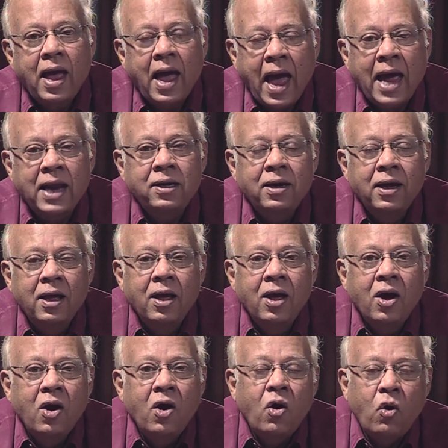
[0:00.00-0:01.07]
and
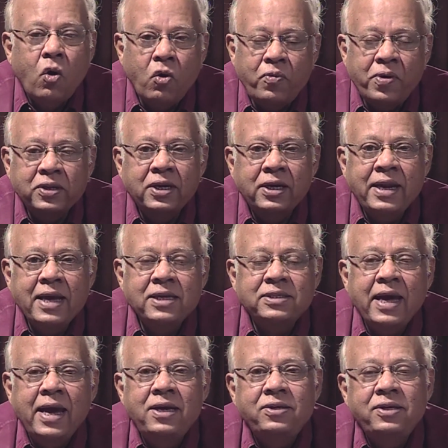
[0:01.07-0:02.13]
over the
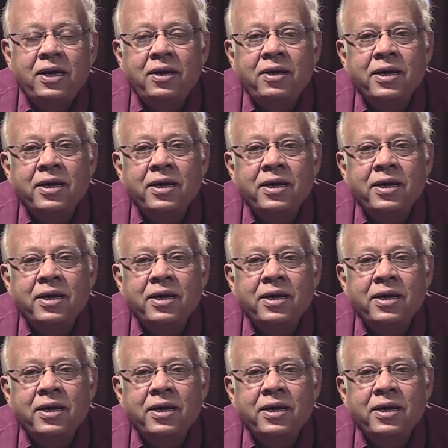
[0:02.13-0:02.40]
next 18